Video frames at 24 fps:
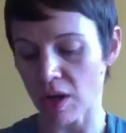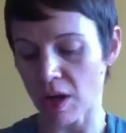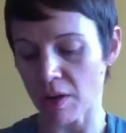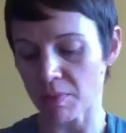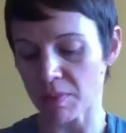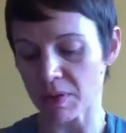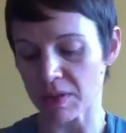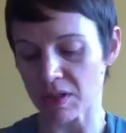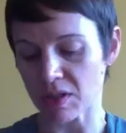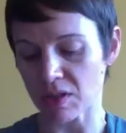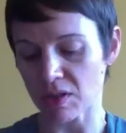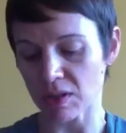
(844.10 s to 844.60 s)

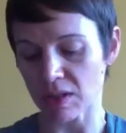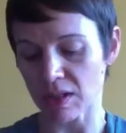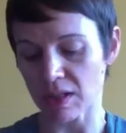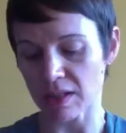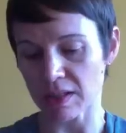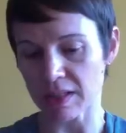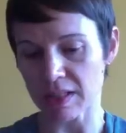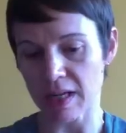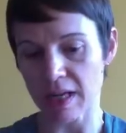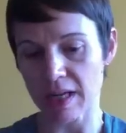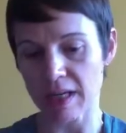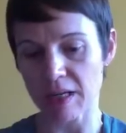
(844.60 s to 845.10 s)
up into a
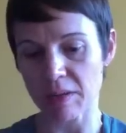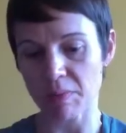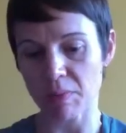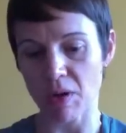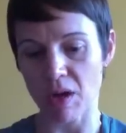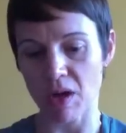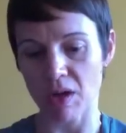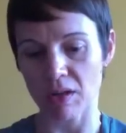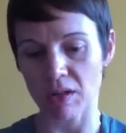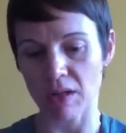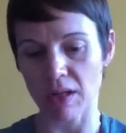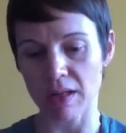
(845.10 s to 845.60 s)
little tiny
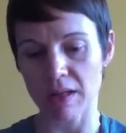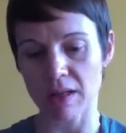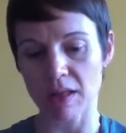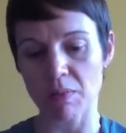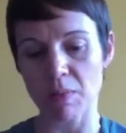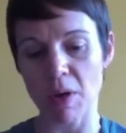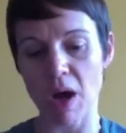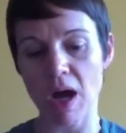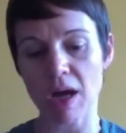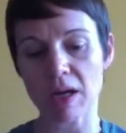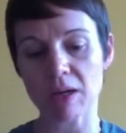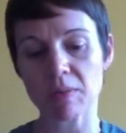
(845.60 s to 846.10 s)
ball and let
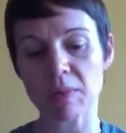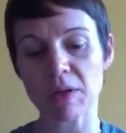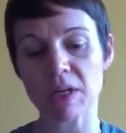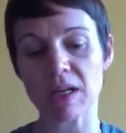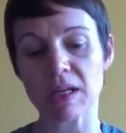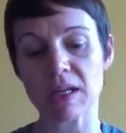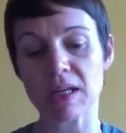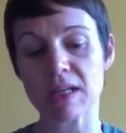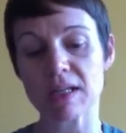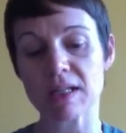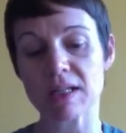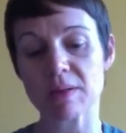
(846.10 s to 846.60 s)
them hug me
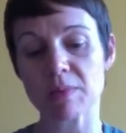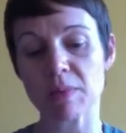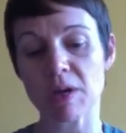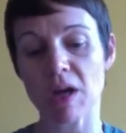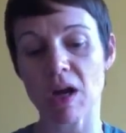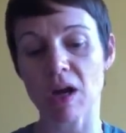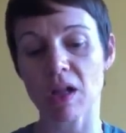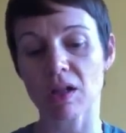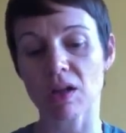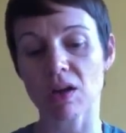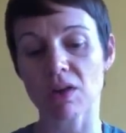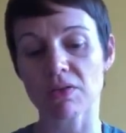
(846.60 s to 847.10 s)
and kiss me
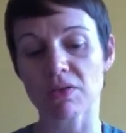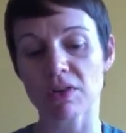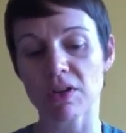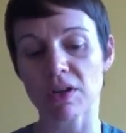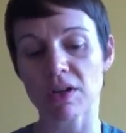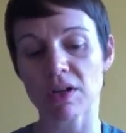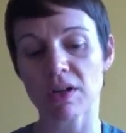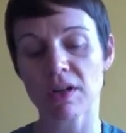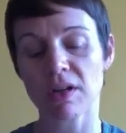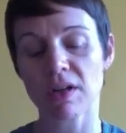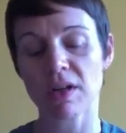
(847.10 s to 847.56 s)
all over.